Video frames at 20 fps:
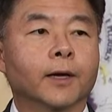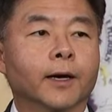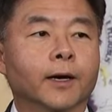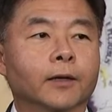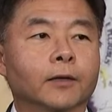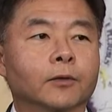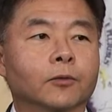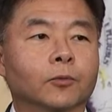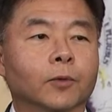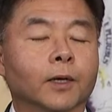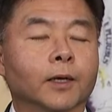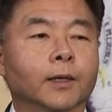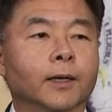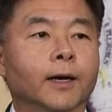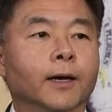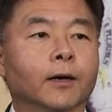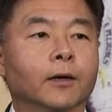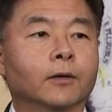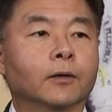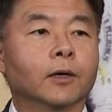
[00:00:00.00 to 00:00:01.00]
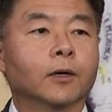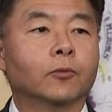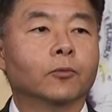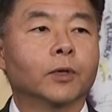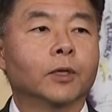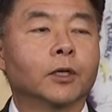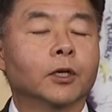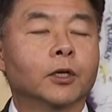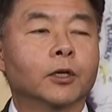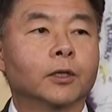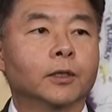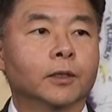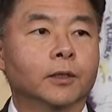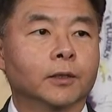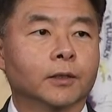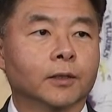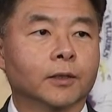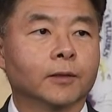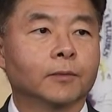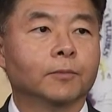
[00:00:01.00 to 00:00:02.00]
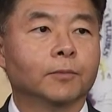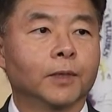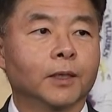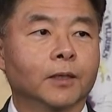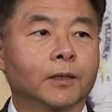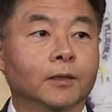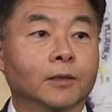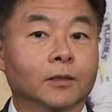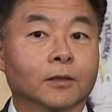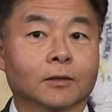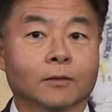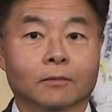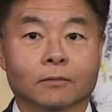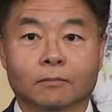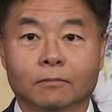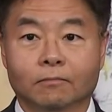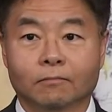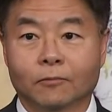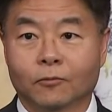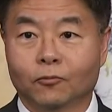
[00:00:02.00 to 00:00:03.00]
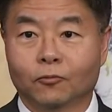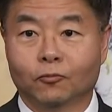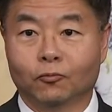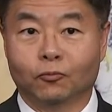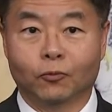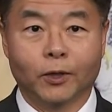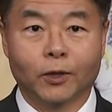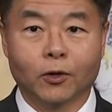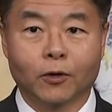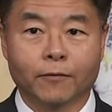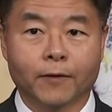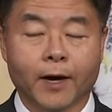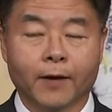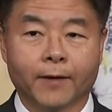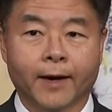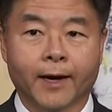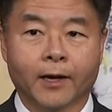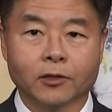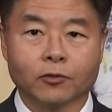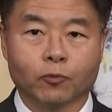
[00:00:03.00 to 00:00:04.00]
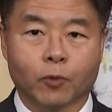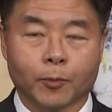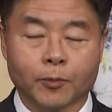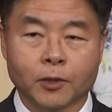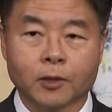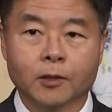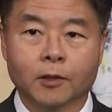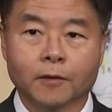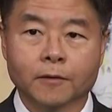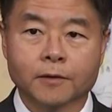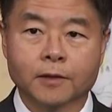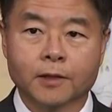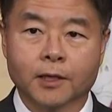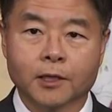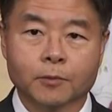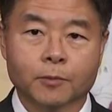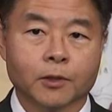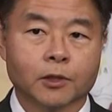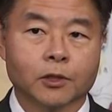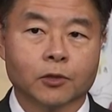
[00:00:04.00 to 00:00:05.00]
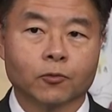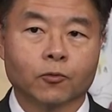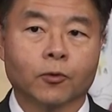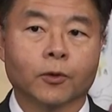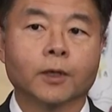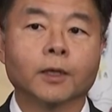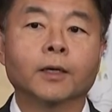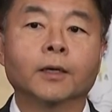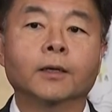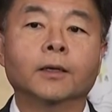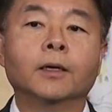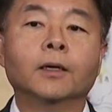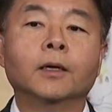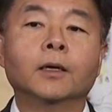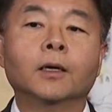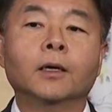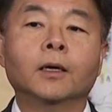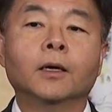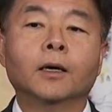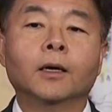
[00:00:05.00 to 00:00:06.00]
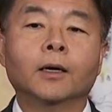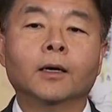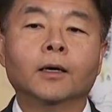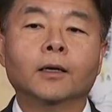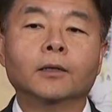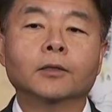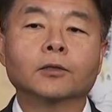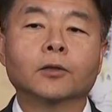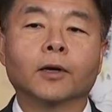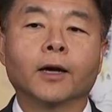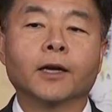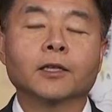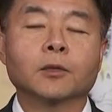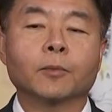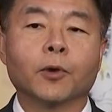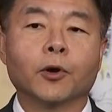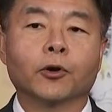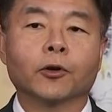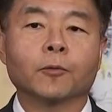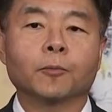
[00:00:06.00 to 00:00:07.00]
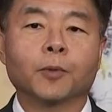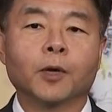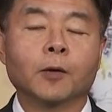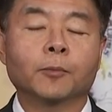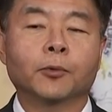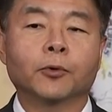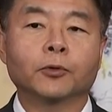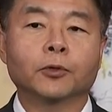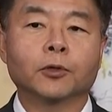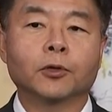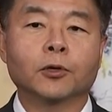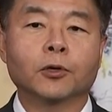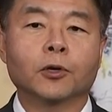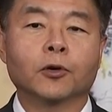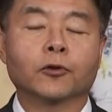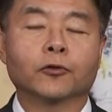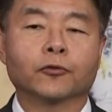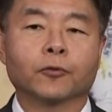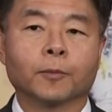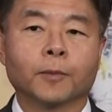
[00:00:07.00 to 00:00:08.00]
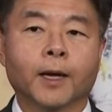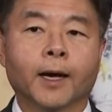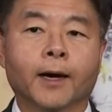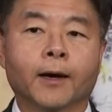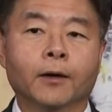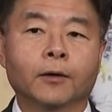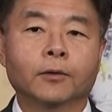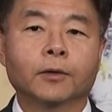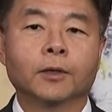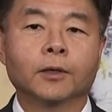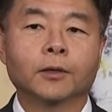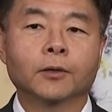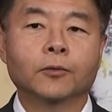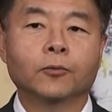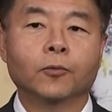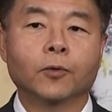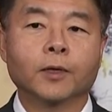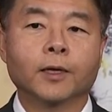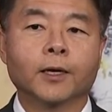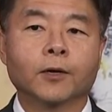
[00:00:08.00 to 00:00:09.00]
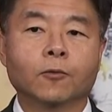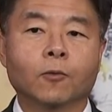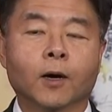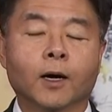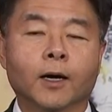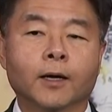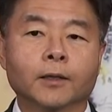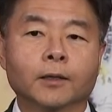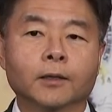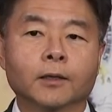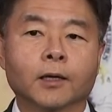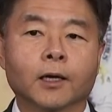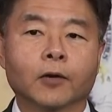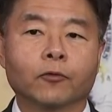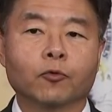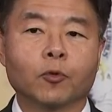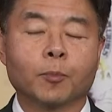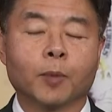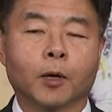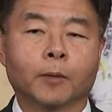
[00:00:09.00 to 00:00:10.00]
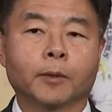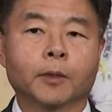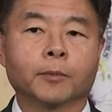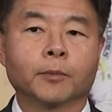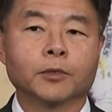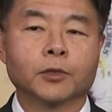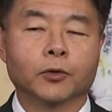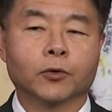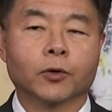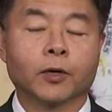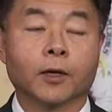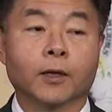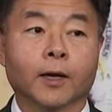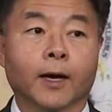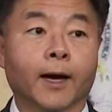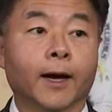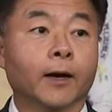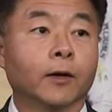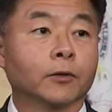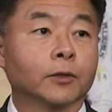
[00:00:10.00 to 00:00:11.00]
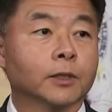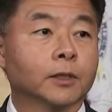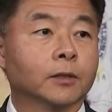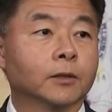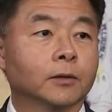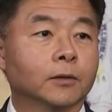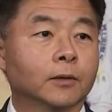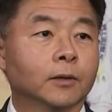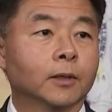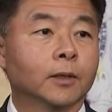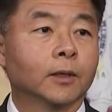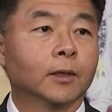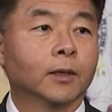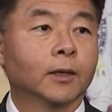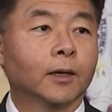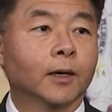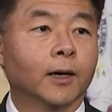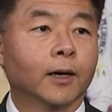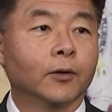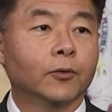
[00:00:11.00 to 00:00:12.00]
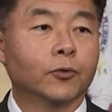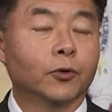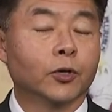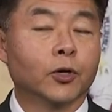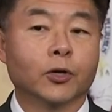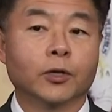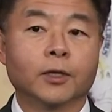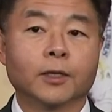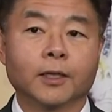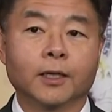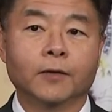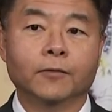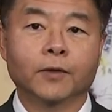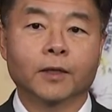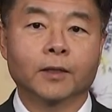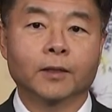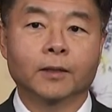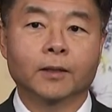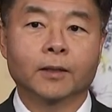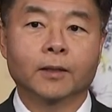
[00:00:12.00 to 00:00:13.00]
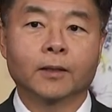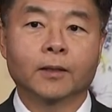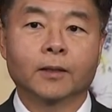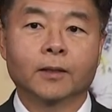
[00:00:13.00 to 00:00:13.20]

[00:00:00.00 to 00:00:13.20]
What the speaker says: that right now. We couldn't, because we don't even have a House of Representatives that's been sworn in. So I asked American people, 2 years from now, would they want a Republican majority in the House who couldn't even